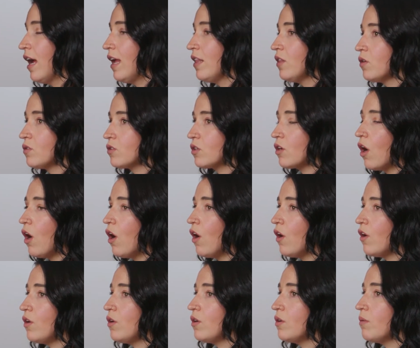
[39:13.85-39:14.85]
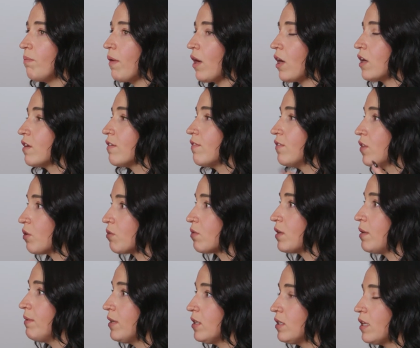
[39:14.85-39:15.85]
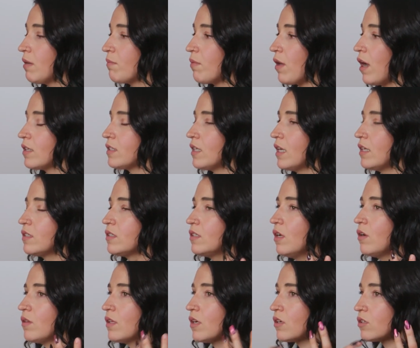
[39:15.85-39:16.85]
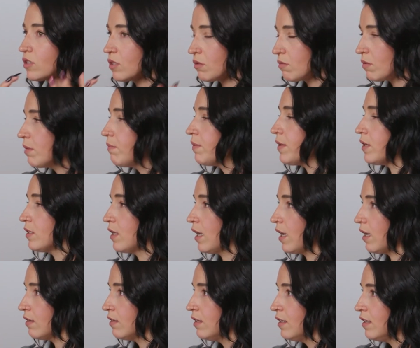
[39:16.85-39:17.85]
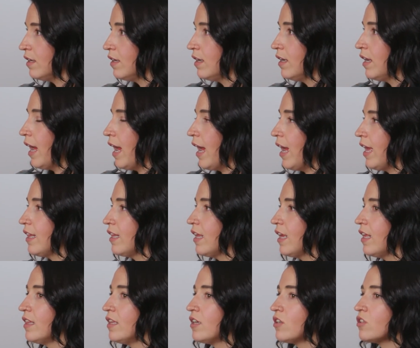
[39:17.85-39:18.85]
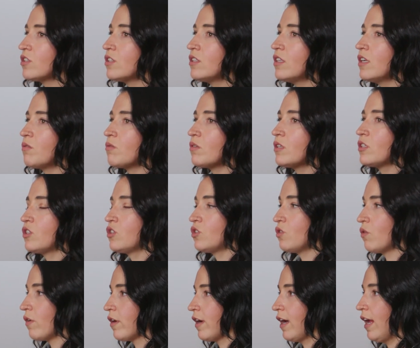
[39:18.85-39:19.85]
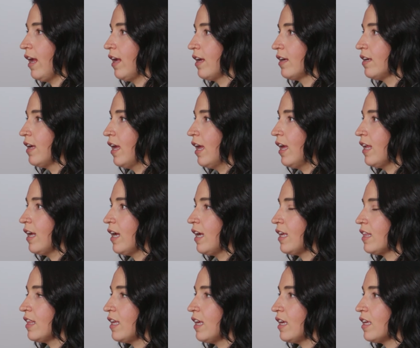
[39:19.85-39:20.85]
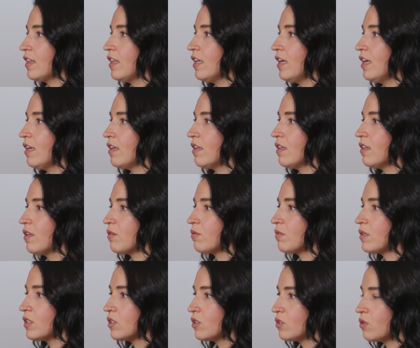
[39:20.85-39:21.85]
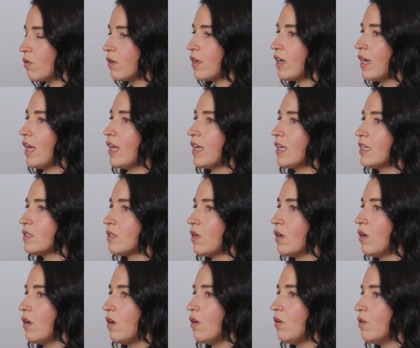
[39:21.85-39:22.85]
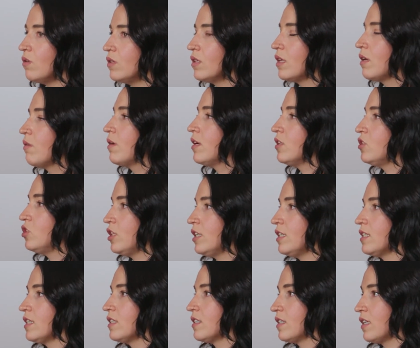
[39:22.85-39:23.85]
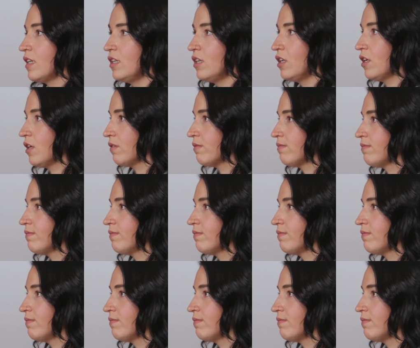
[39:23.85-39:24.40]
And those are all part of the rebuilding process. So there's the rebuilding, and then there's the restoring. And I think that the restoring is only what Jesus can do.